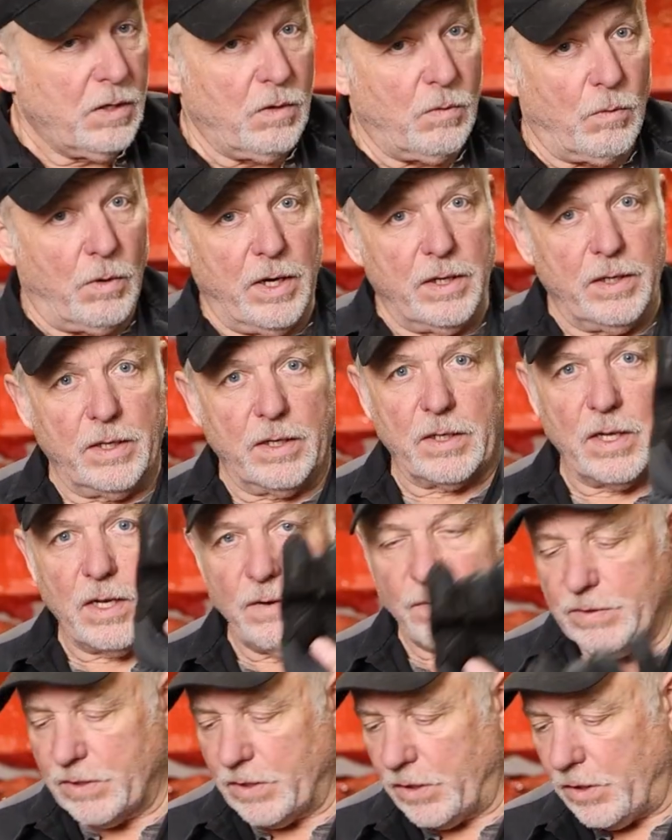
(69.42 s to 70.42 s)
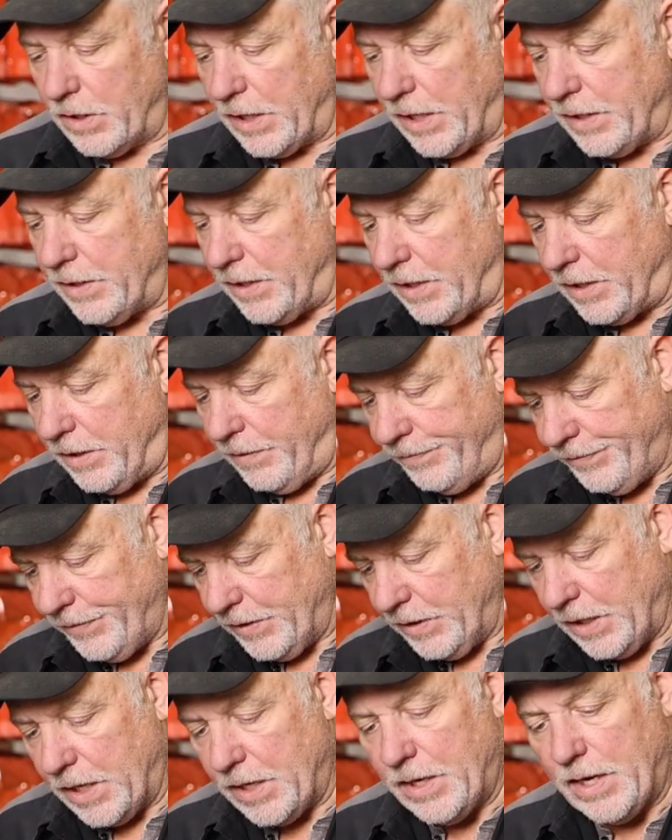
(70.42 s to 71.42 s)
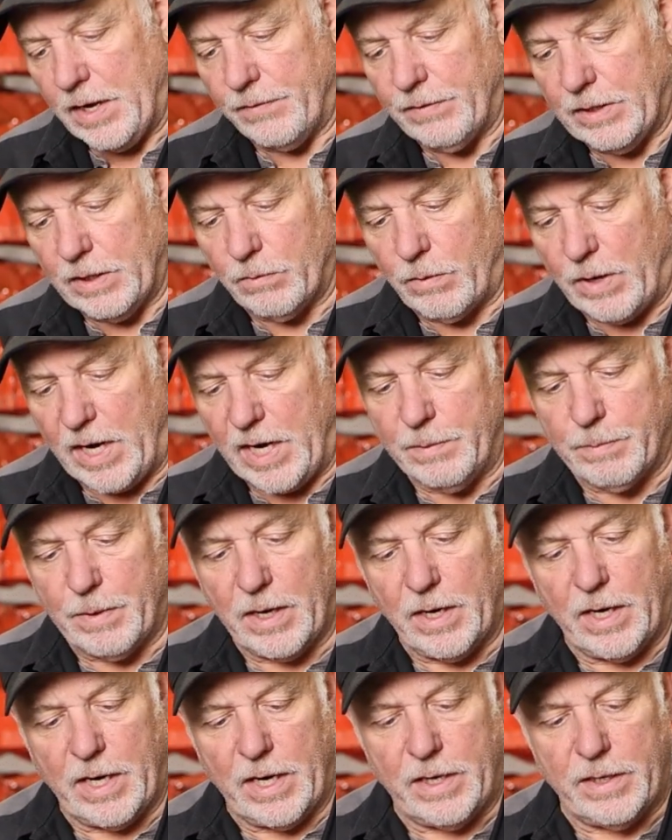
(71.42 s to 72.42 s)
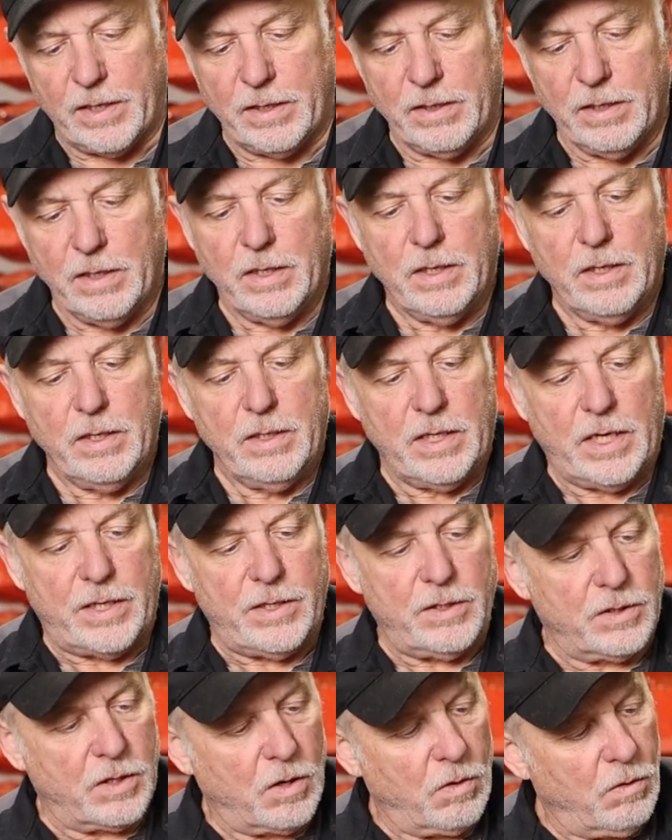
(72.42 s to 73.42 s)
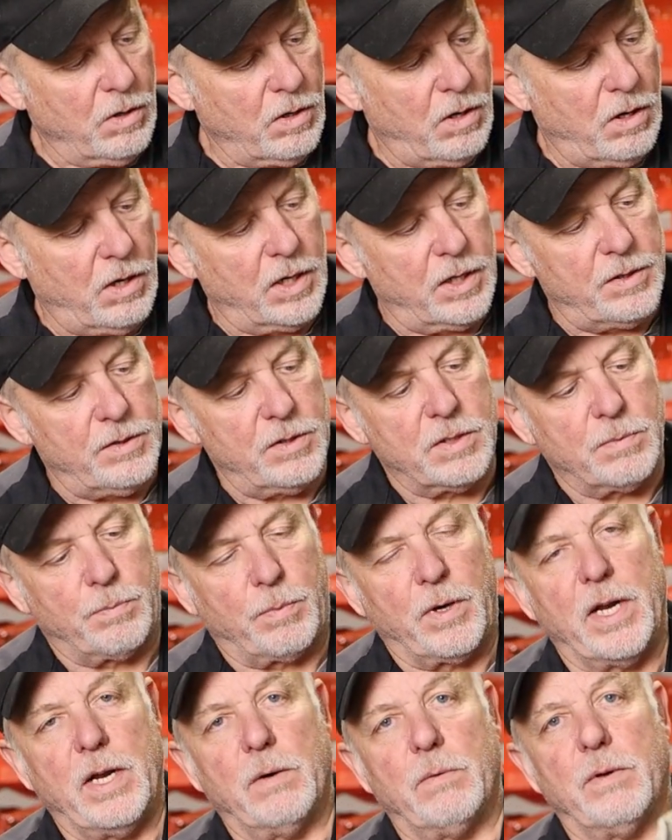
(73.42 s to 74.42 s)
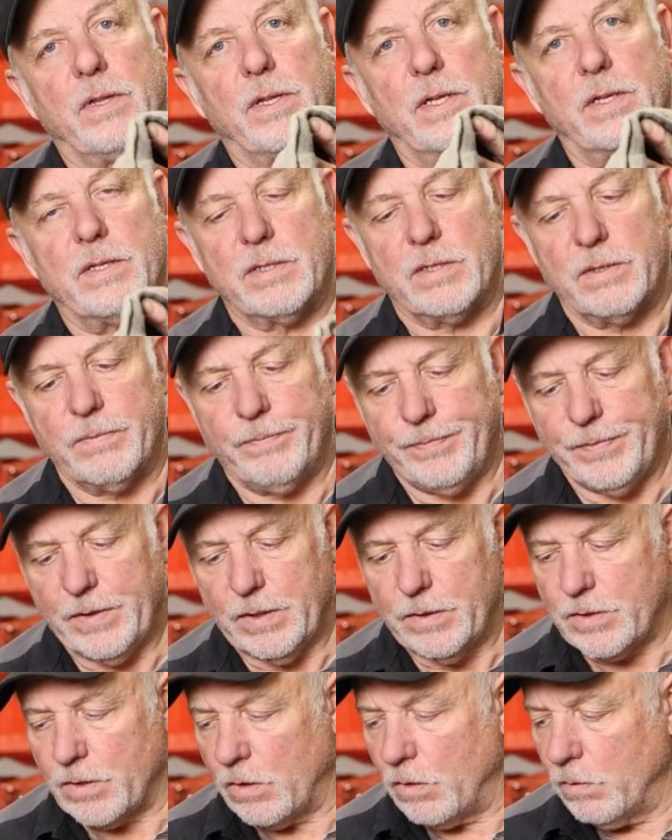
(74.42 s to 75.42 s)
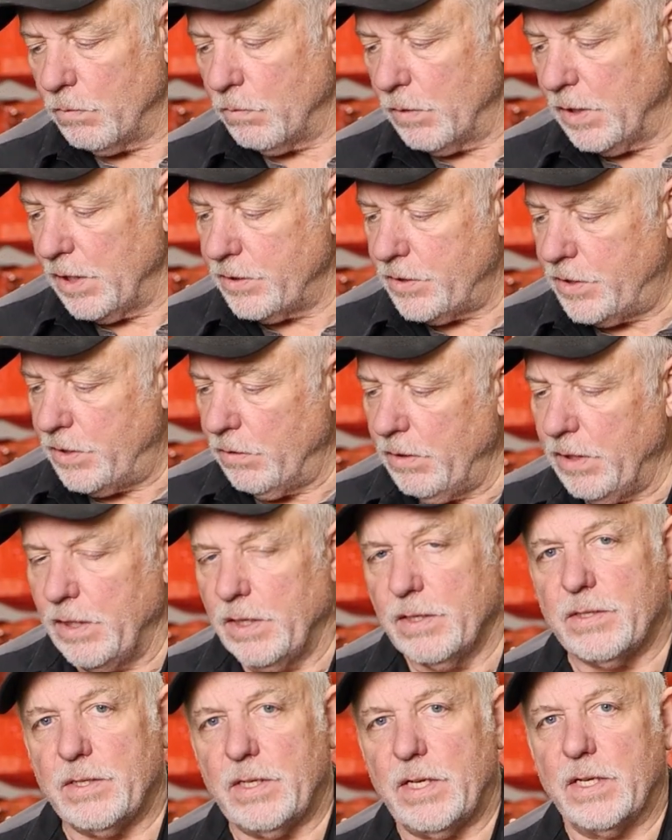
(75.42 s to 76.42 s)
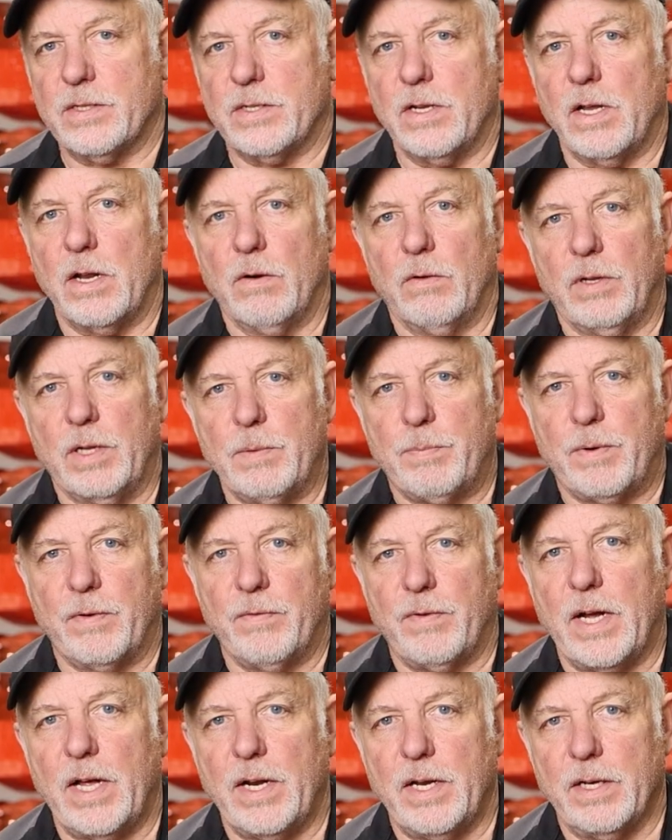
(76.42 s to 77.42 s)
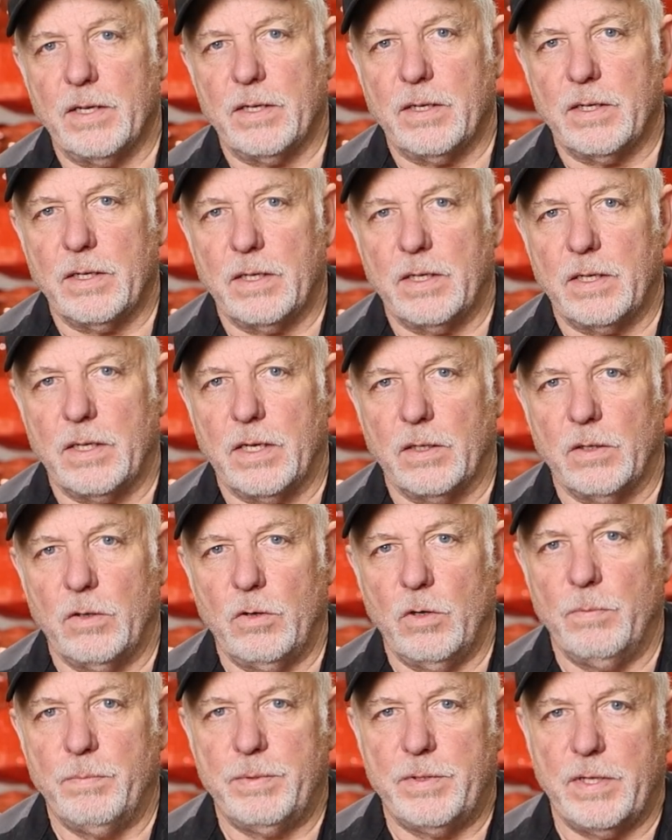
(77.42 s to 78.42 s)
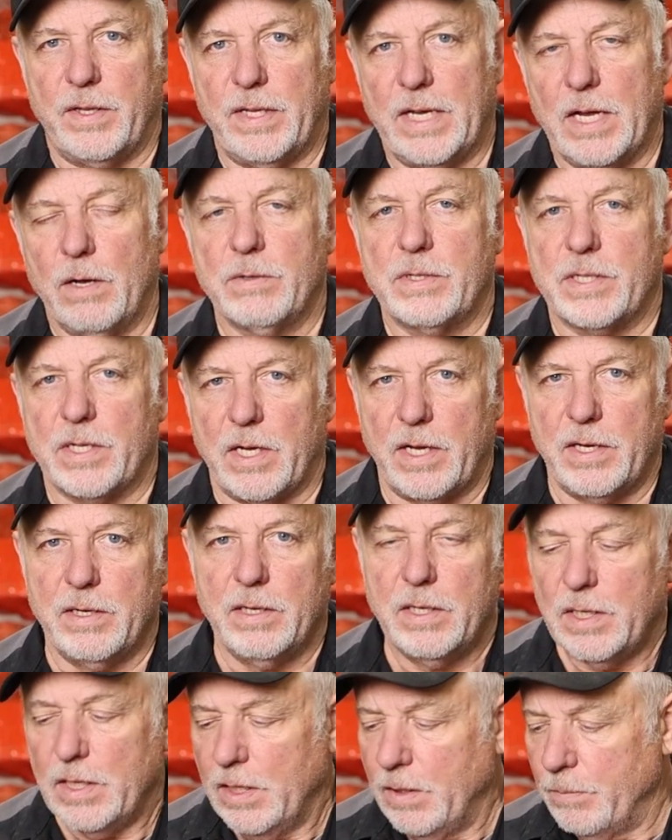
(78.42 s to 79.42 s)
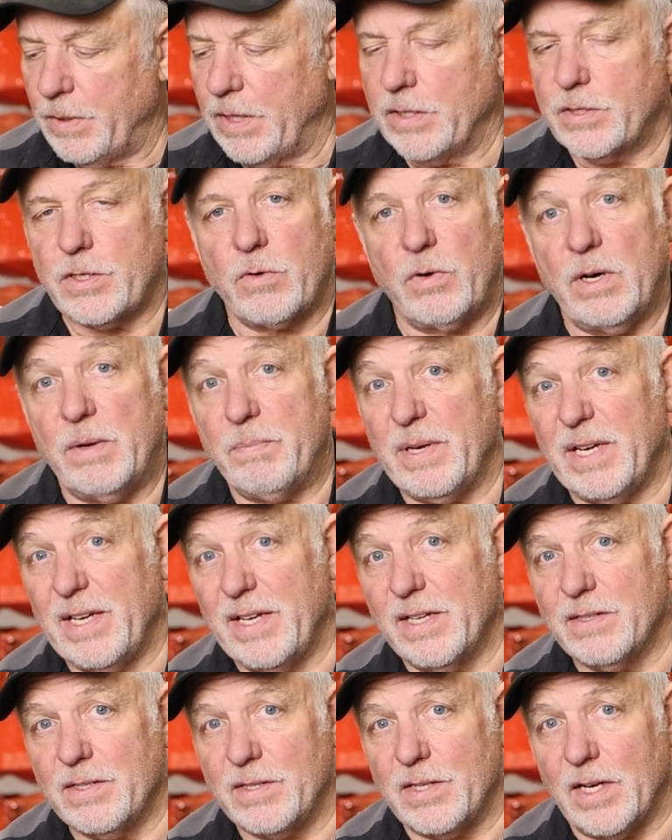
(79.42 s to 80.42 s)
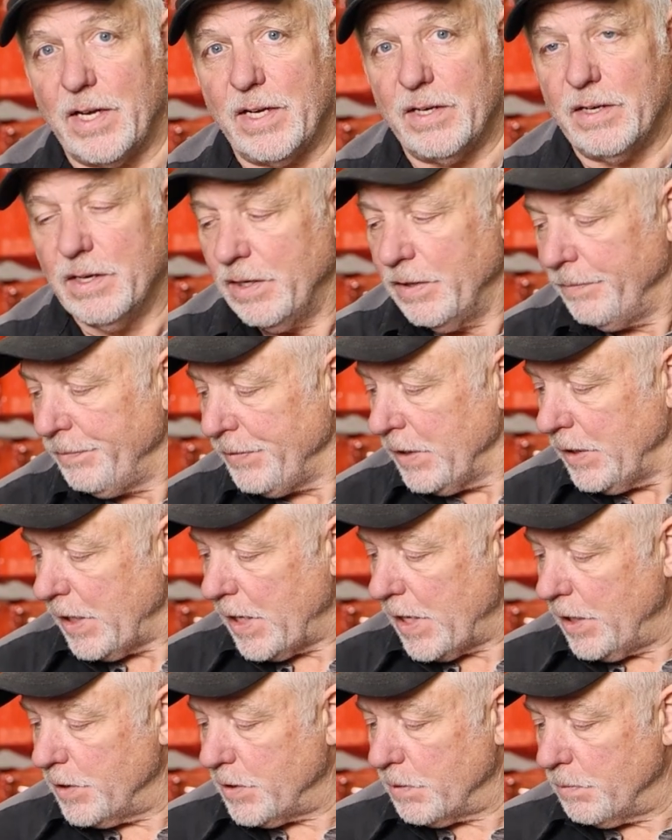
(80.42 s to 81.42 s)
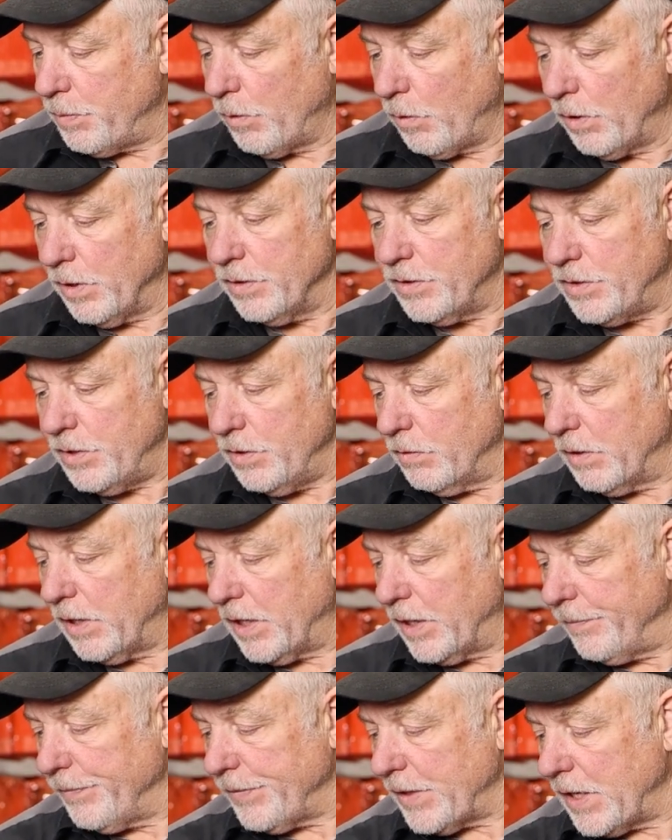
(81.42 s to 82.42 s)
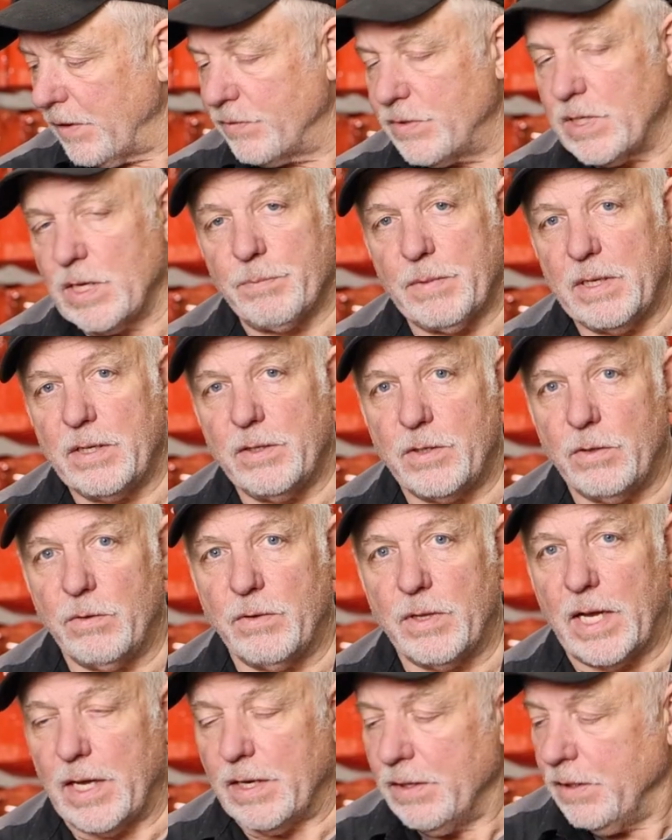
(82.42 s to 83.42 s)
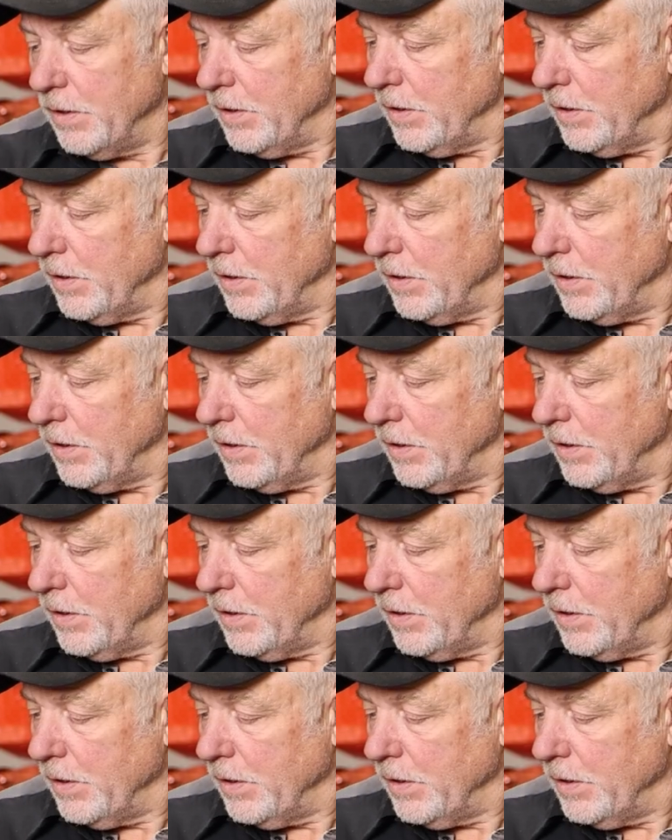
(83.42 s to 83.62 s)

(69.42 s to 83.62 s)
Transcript: wearing a glove is a good idea, and having a rag behind it, and you go along and you spray it with this. So what it's doing is it's not only providing a lube to the outside, but it's creeping inside. And it's important to have something do that.